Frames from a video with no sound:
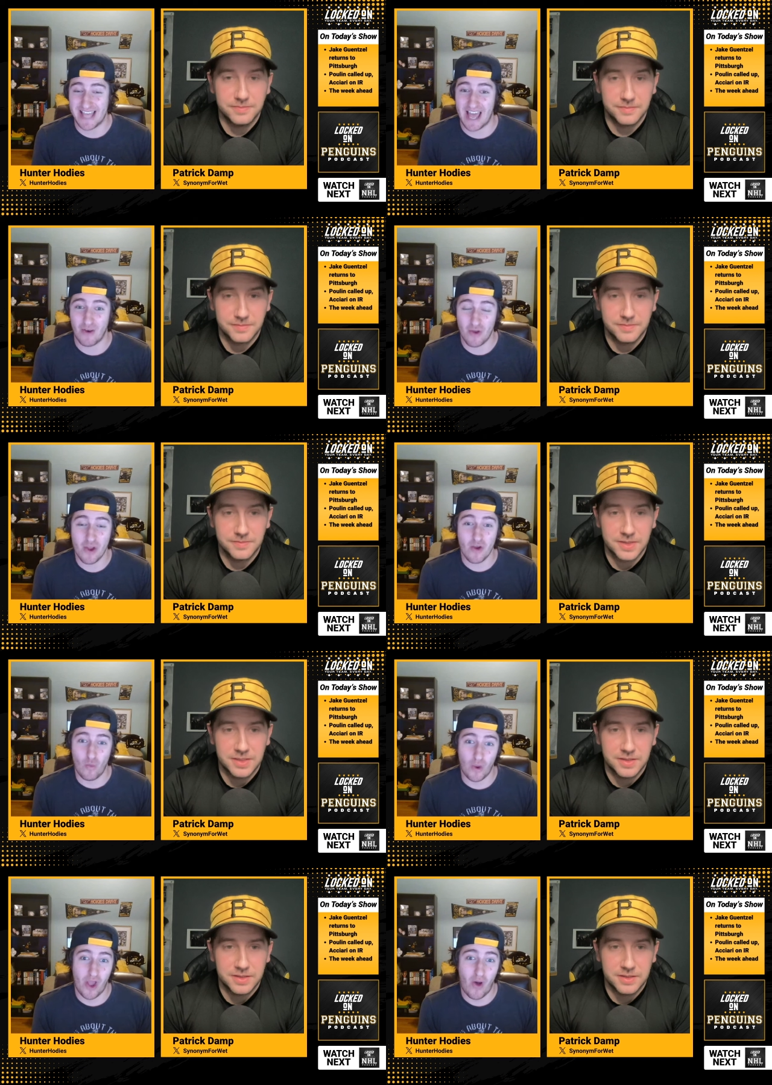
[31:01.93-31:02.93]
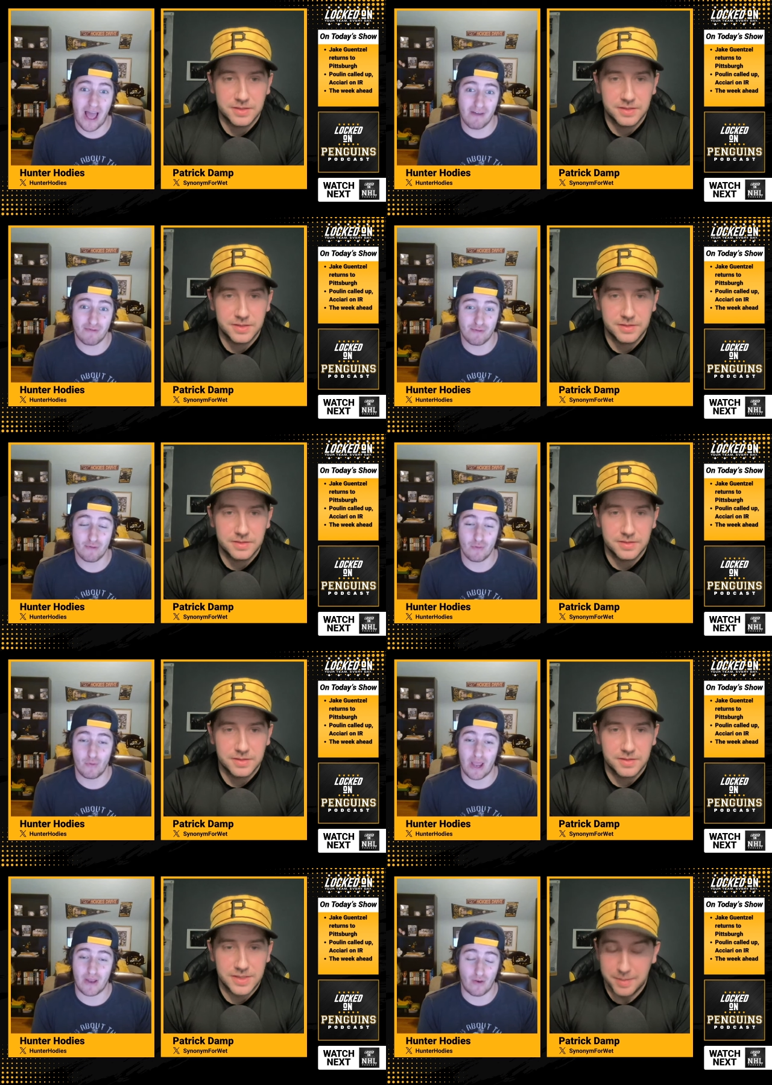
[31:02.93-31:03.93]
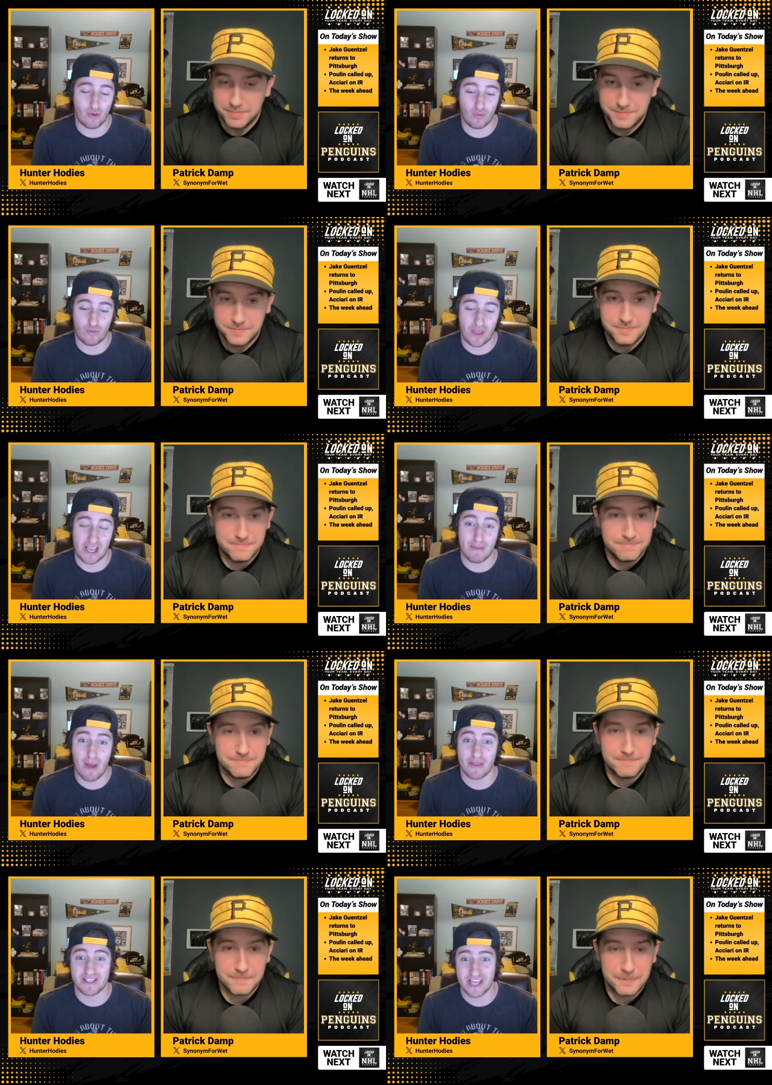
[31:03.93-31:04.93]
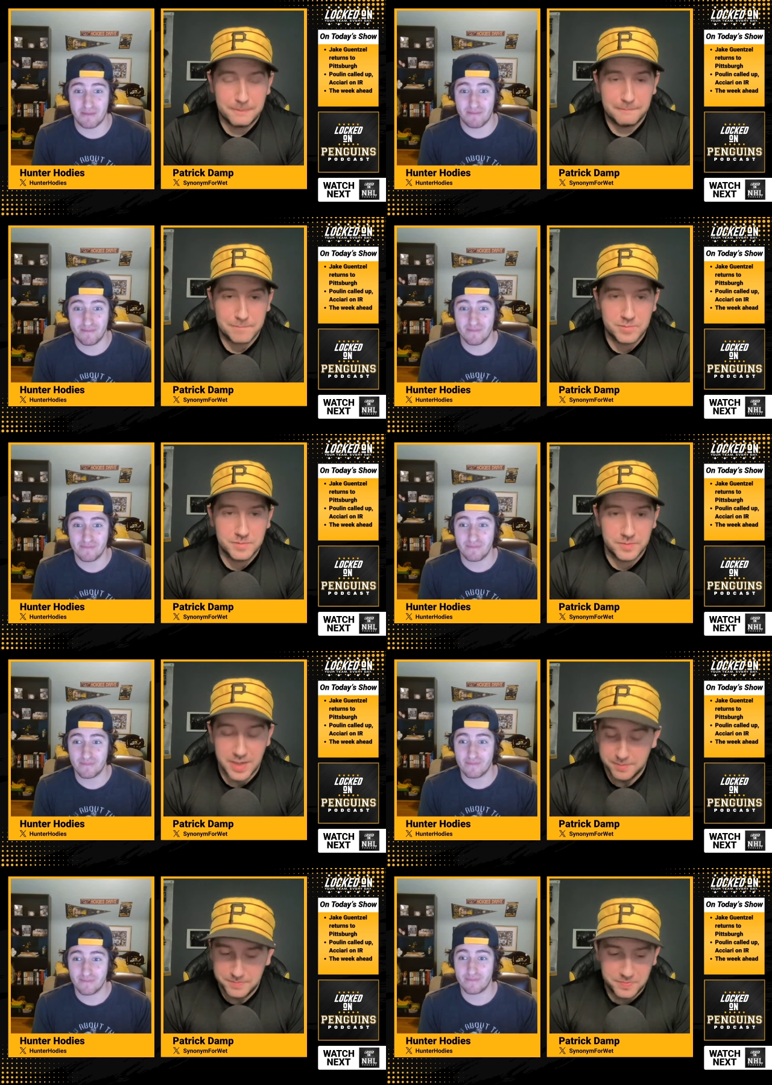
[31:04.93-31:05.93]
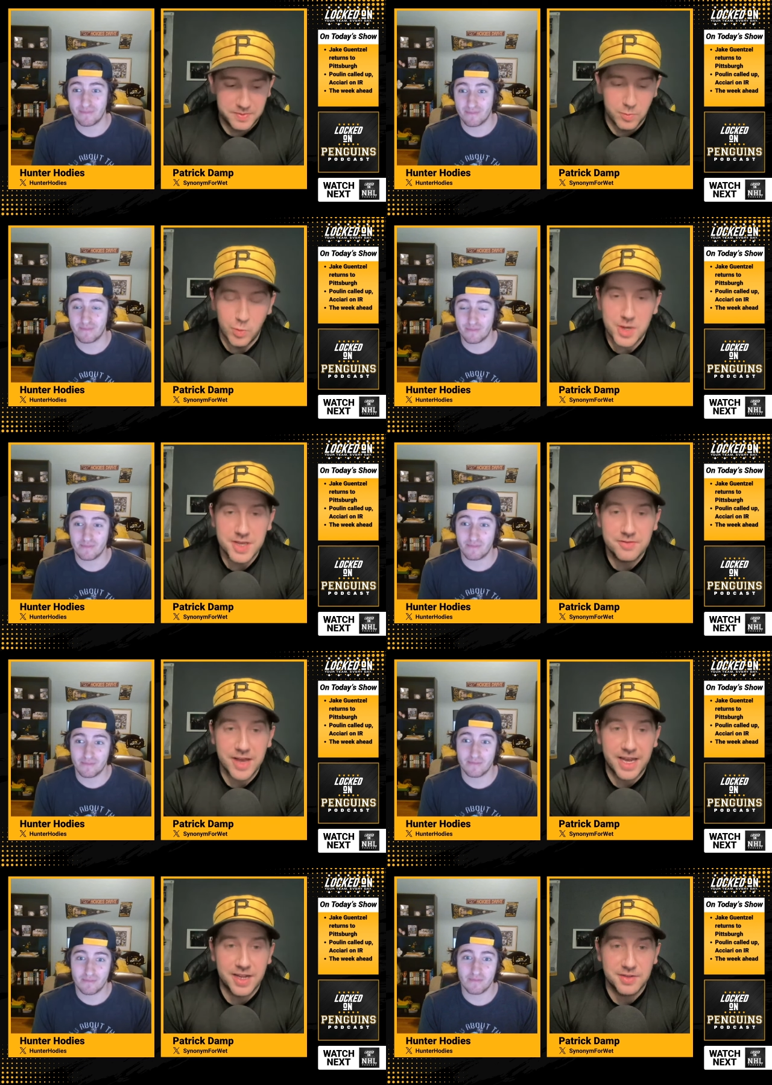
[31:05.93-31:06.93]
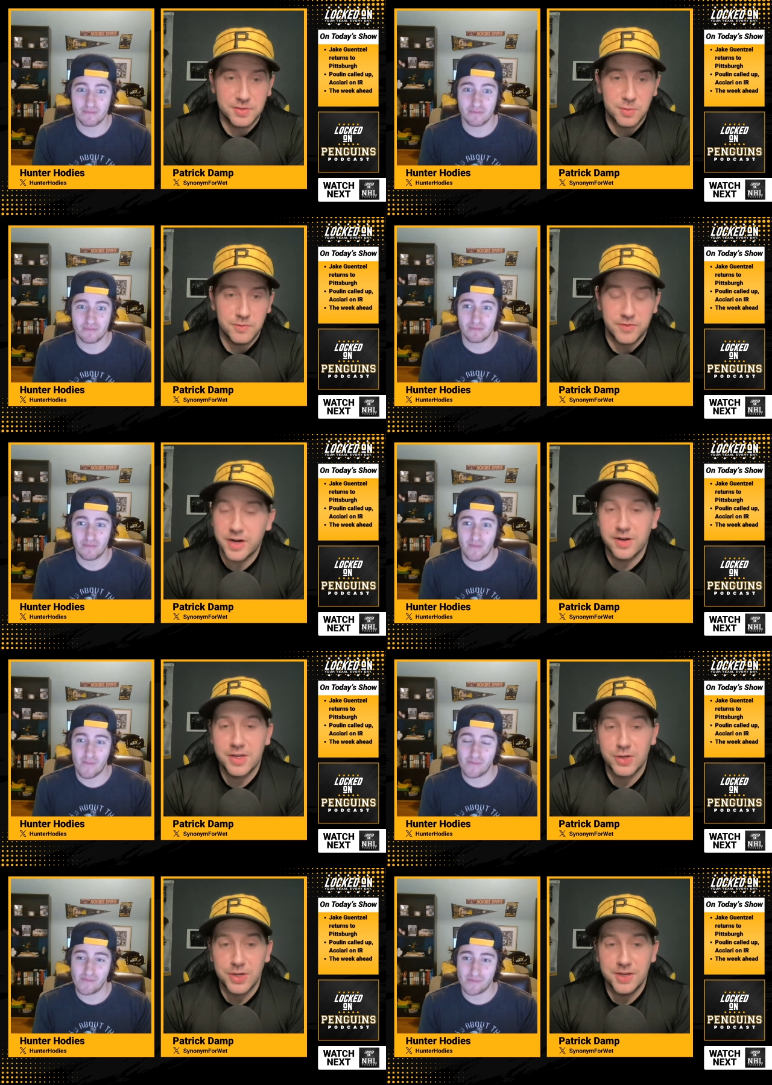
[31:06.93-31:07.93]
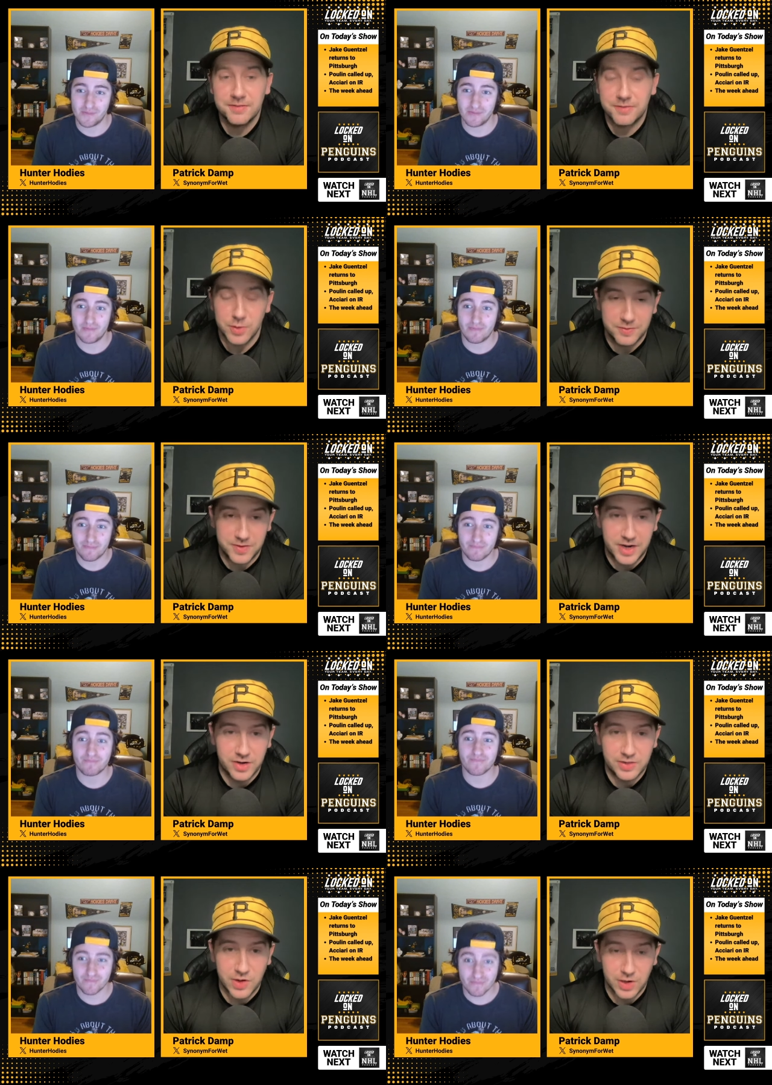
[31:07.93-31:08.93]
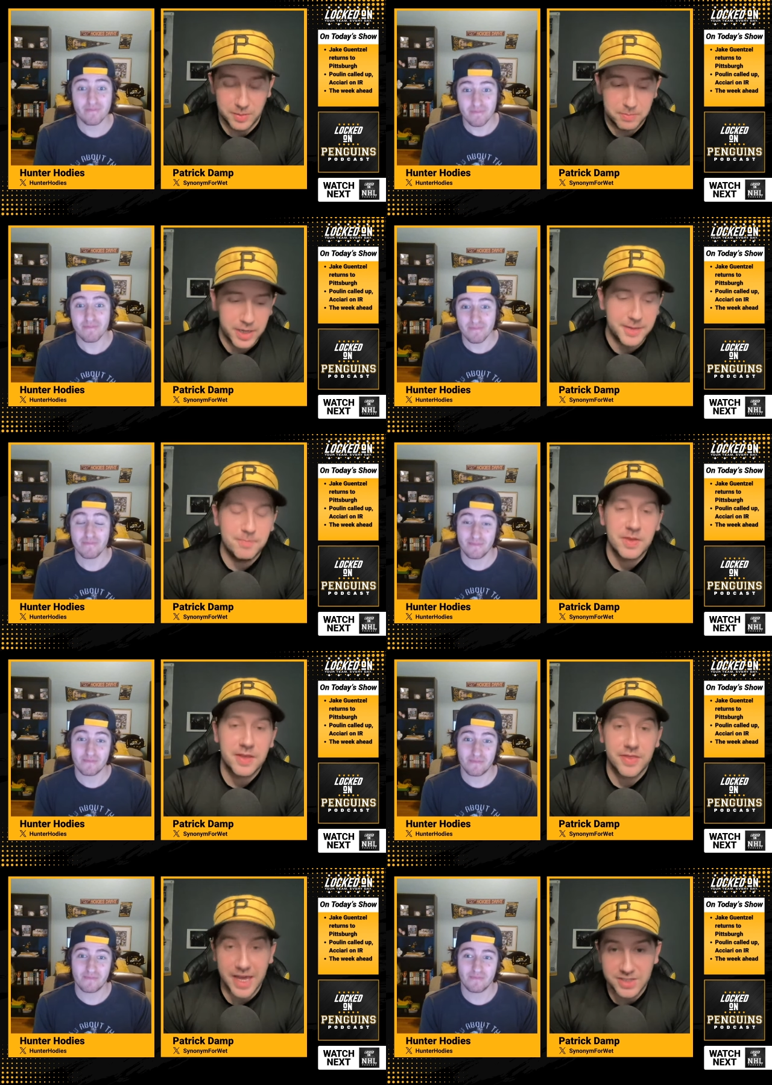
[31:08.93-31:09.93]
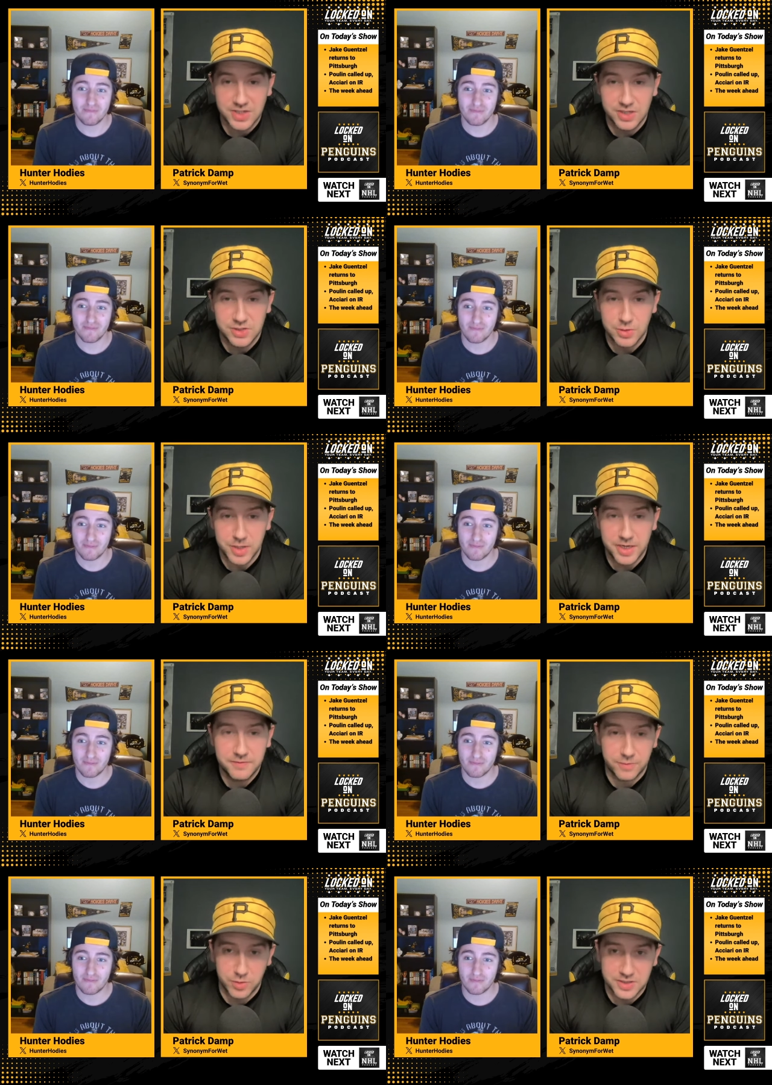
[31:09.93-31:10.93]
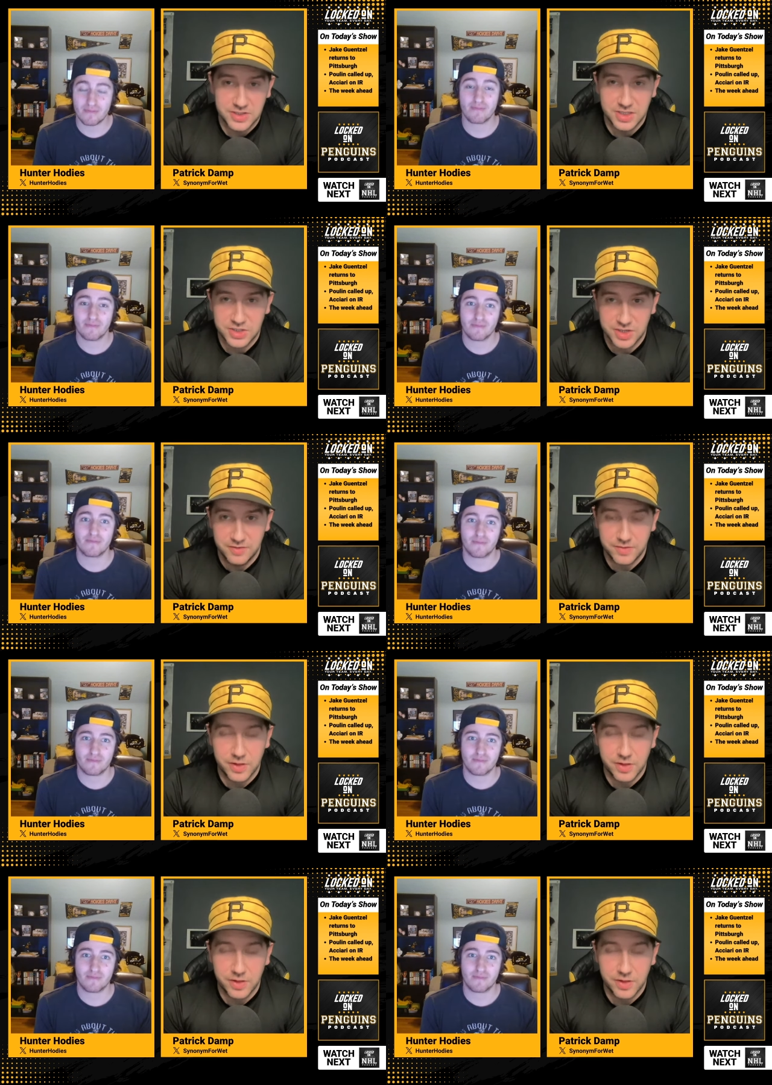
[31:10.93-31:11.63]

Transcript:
Speaker 1: that we all have when yep. thinking about this team.
Speaker 2: Yep. We have had it very good for very long, but that is going to do it for this edition of